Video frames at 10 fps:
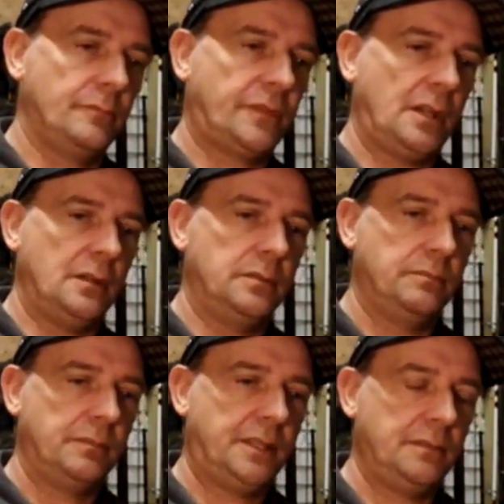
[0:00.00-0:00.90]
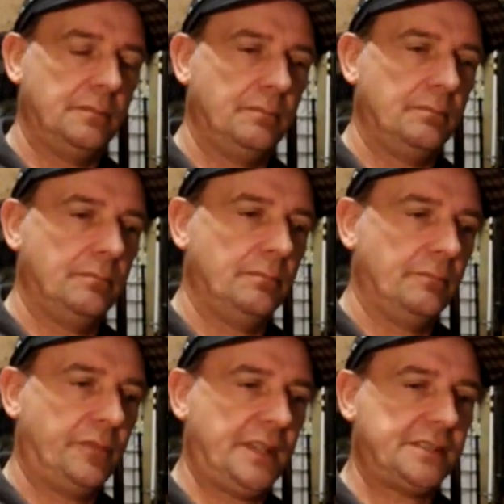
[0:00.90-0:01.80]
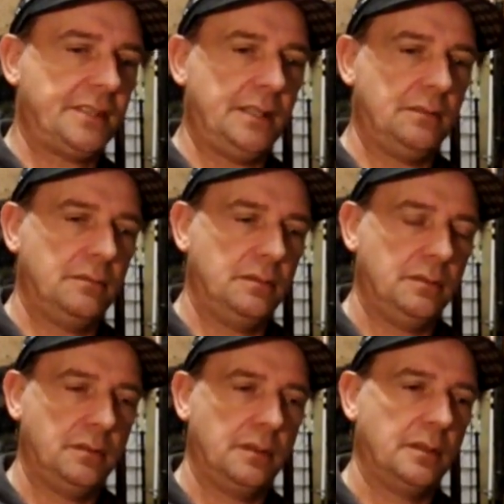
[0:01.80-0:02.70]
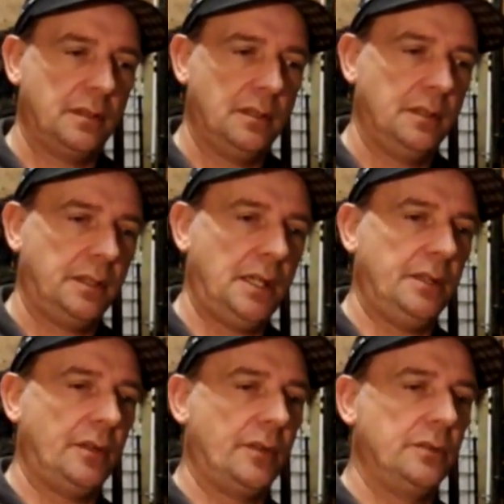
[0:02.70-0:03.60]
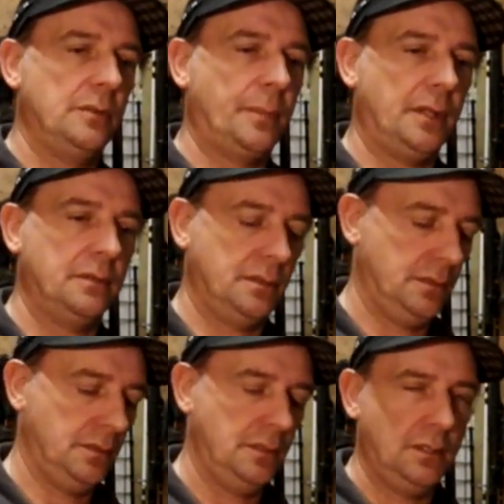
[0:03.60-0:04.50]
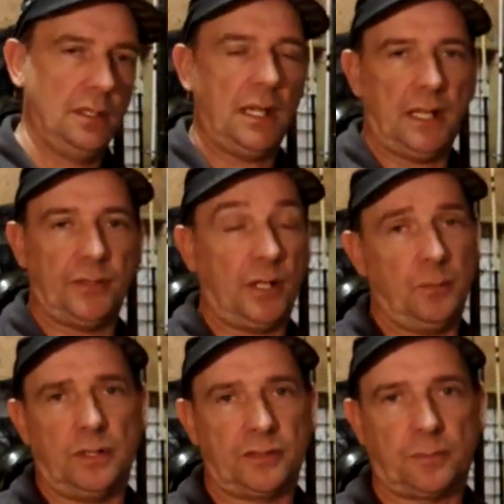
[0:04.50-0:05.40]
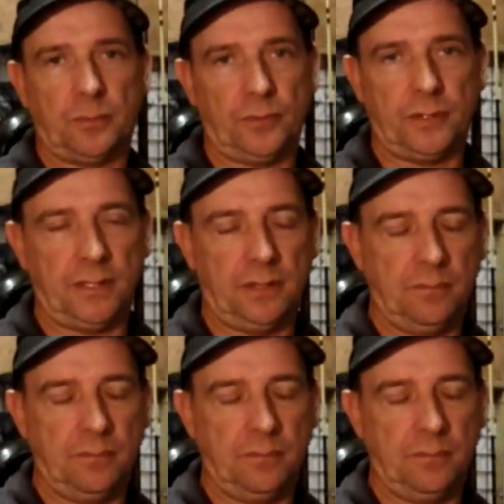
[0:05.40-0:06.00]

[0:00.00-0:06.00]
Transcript: So, fix it, get another new boat, and I will explore the